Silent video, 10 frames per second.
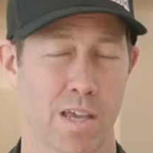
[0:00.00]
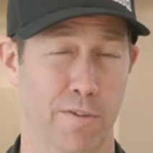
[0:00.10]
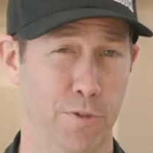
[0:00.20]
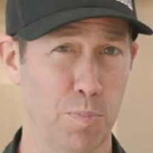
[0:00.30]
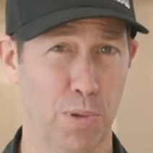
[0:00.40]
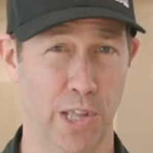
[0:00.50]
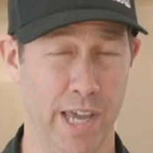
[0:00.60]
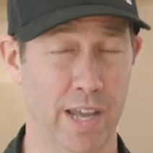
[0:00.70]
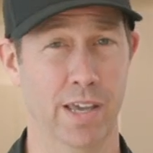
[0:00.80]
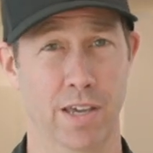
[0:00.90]
If you're
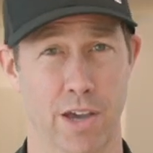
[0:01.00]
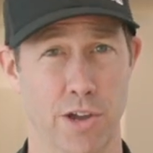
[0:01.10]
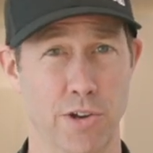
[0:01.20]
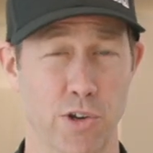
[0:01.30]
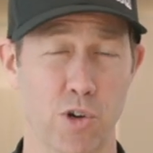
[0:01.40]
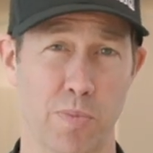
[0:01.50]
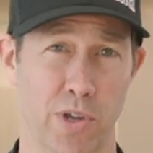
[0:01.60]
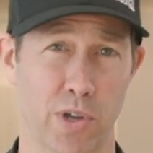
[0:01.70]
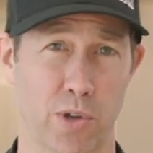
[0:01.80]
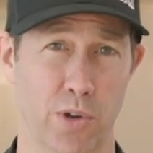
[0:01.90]
planning a new
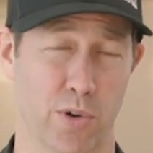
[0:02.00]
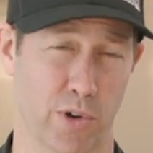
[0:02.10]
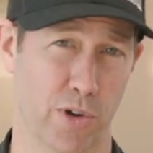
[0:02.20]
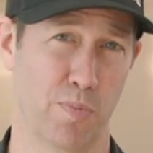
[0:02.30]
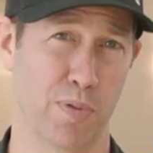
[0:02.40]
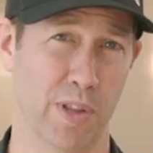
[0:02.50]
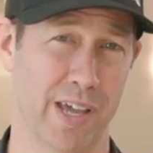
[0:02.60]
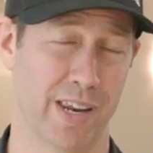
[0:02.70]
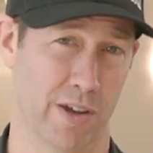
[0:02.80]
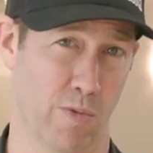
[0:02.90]
build or you're
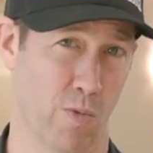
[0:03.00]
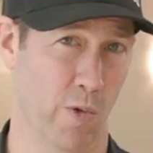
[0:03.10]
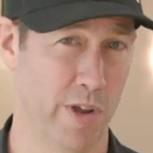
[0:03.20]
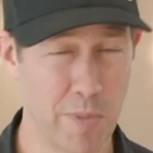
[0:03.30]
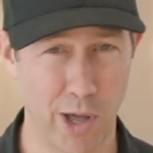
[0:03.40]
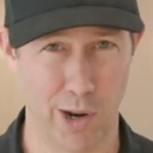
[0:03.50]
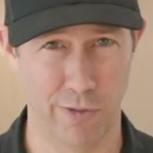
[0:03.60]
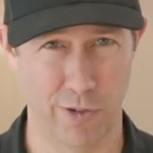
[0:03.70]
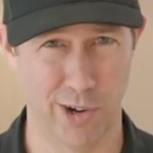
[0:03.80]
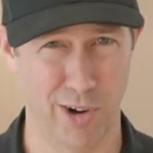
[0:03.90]
planning a remodel
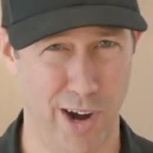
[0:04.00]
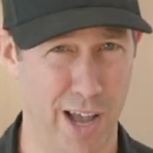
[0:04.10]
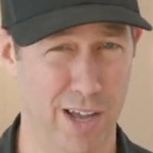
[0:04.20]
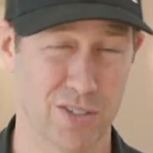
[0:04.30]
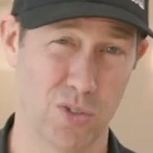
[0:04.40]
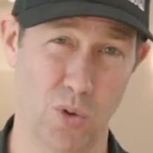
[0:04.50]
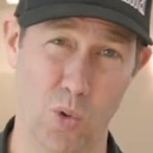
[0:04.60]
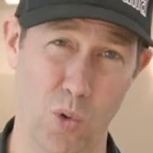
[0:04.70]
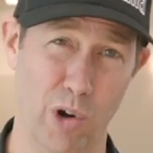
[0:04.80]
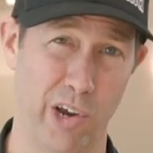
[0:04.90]
for your house,
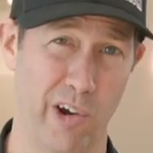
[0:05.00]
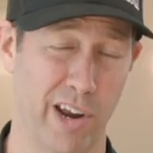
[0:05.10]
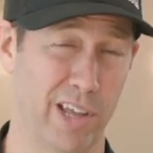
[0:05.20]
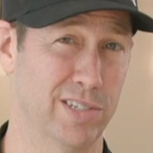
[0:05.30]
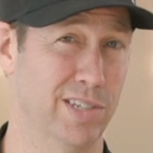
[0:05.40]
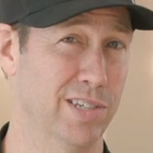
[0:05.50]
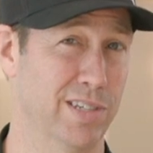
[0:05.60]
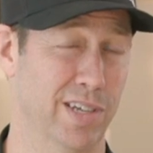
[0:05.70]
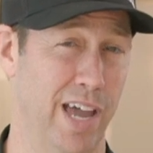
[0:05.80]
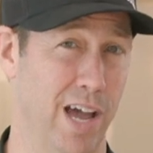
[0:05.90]
or you're an
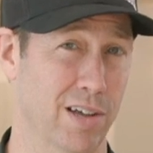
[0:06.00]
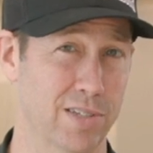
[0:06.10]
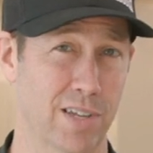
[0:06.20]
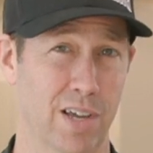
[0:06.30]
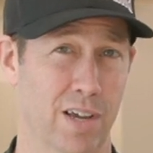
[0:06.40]
existing house